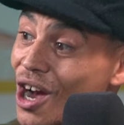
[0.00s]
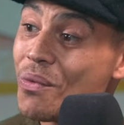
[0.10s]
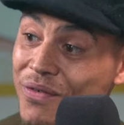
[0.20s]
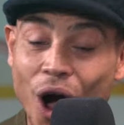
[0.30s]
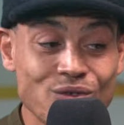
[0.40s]

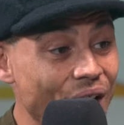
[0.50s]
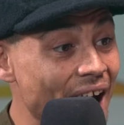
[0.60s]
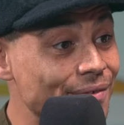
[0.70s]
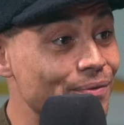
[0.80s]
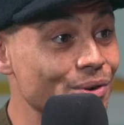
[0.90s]
We've got to
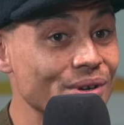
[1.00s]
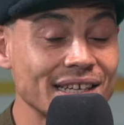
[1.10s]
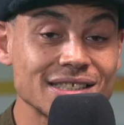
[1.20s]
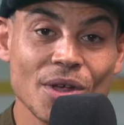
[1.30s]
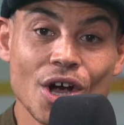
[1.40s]
ride through
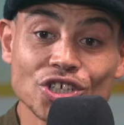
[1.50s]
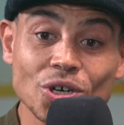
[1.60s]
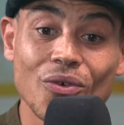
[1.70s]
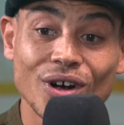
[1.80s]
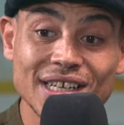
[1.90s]
this. So
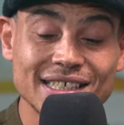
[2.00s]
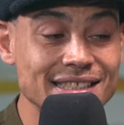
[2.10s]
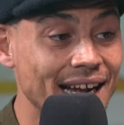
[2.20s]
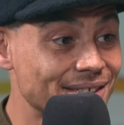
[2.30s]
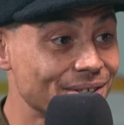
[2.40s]
we're on this
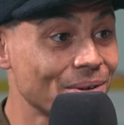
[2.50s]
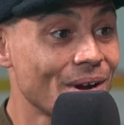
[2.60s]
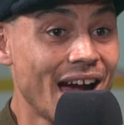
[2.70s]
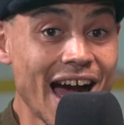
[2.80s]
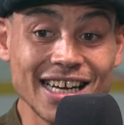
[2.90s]
stag do,
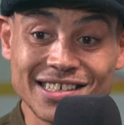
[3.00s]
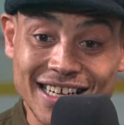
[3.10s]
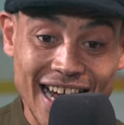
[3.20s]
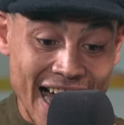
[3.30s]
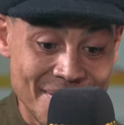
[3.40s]
and the
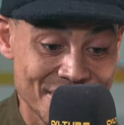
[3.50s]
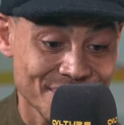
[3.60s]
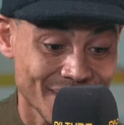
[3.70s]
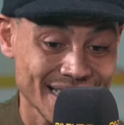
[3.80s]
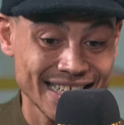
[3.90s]
guy with the
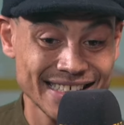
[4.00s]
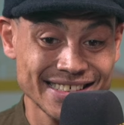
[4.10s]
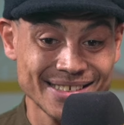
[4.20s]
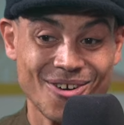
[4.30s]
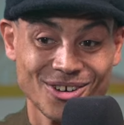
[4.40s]

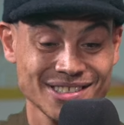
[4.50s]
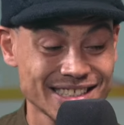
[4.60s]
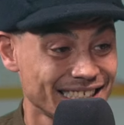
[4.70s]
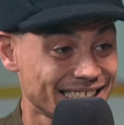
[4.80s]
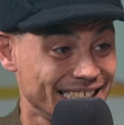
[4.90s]
fucking guns,
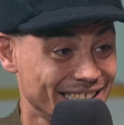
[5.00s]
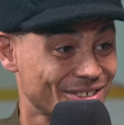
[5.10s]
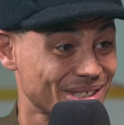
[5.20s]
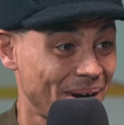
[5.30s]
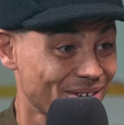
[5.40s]
and he's teaching
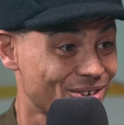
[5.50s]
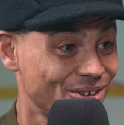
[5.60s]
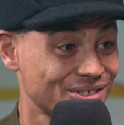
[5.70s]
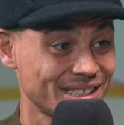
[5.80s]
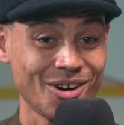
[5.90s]
us about the
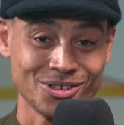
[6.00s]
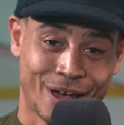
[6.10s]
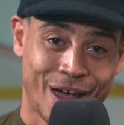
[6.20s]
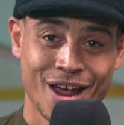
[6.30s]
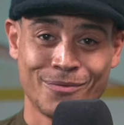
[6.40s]
guns, and he goes,
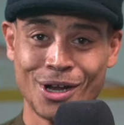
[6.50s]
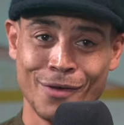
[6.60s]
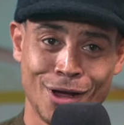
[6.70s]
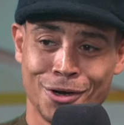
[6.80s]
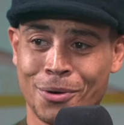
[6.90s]
hey, if
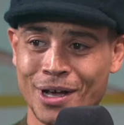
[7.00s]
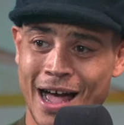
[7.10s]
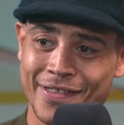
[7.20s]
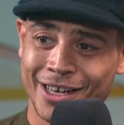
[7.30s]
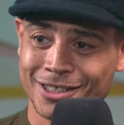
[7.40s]
you do it
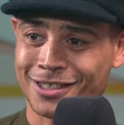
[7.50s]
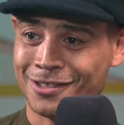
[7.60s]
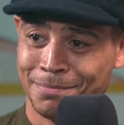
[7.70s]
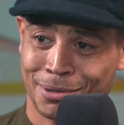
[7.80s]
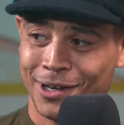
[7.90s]
like this and
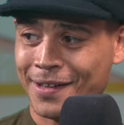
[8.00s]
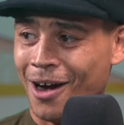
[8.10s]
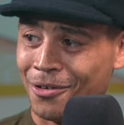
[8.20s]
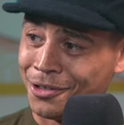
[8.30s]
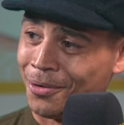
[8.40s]
you pull it
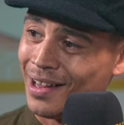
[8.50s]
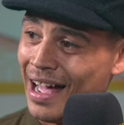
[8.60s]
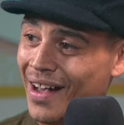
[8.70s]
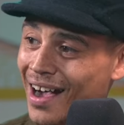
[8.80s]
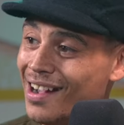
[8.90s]
down, do it
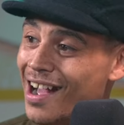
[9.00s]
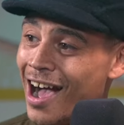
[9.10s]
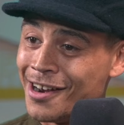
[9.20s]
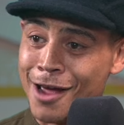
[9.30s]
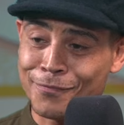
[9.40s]
like that,
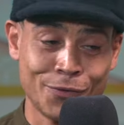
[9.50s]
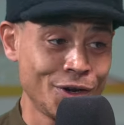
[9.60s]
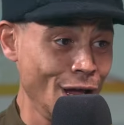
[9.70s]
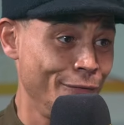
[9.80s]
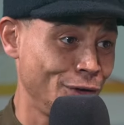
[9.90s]
and if
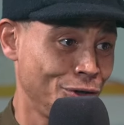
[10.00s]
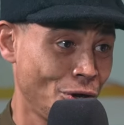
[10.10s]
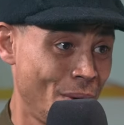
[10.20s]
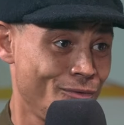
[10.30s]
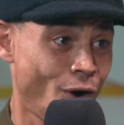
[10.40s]
you
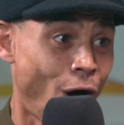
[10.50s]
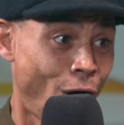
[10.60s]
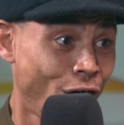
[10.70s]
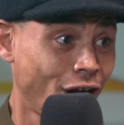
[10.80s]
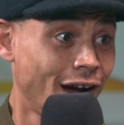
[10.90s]
do it
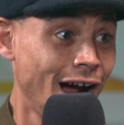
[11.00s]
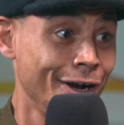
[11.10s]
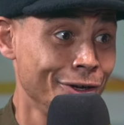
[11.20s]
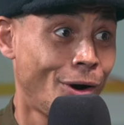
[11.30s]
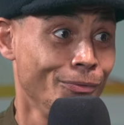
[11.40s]
wrong and
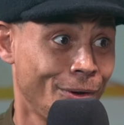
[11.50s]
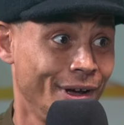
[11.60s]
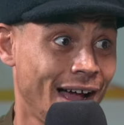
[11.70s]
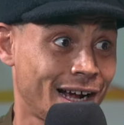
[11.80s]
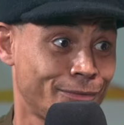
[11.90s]
you don't do it
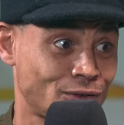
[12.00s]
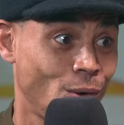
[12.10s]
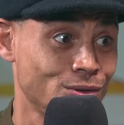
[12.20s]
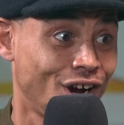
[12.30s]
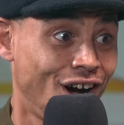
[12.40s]
like I've
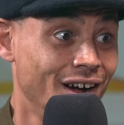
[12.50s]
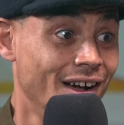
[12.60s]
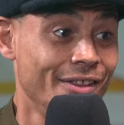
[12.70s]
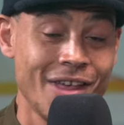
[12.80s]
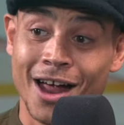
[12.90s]
told you,
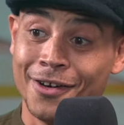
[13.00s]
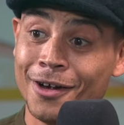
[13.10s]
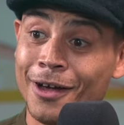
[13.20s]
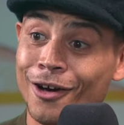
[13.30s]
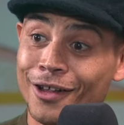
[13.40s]
then
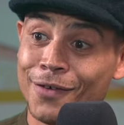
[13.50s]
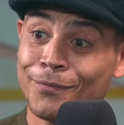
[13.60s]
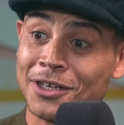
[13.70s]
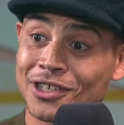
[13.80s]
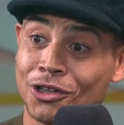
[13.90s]
it'll hit your
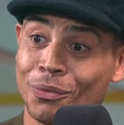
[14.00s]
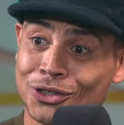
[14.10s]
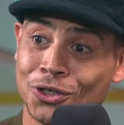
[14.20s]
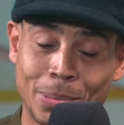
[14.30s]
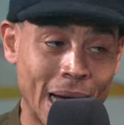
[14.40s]
face, you end up with
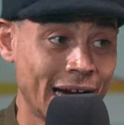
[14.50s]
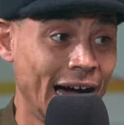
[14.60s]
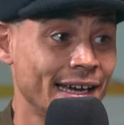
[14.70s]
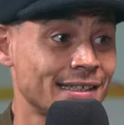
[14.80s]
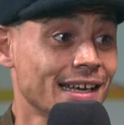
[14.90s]
2 black
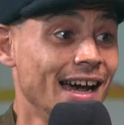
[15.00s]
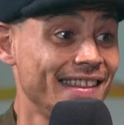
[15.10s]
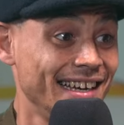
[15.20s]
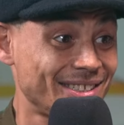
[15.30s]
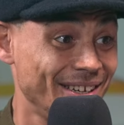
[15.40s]
eyes. And
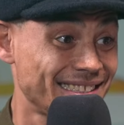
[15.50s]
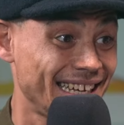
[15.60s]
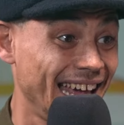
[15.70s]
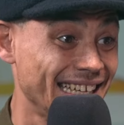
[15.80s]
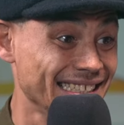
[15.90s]
then he turned to
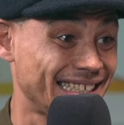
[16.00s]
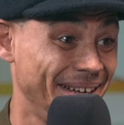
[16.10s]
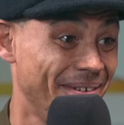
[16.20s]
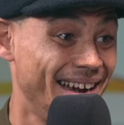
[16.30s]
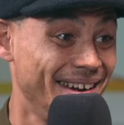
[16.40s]
Lance and he
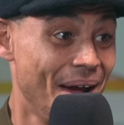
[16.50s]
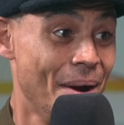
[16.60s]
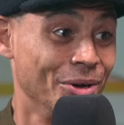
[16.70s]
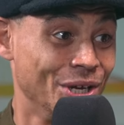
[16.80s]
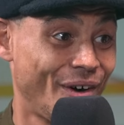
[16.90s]
went,
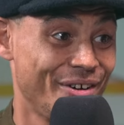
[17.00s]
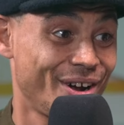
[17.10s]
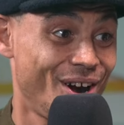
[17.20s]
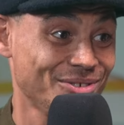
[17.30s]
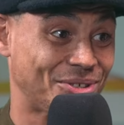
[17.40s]
but you've already
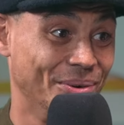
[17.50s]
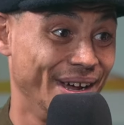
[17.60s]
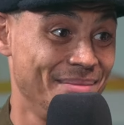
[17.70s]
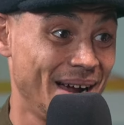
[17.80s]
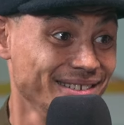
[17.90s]
got 2 of
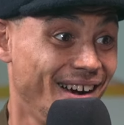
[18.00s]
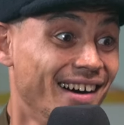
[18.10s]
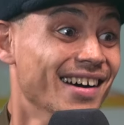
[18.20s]
them, haven't you?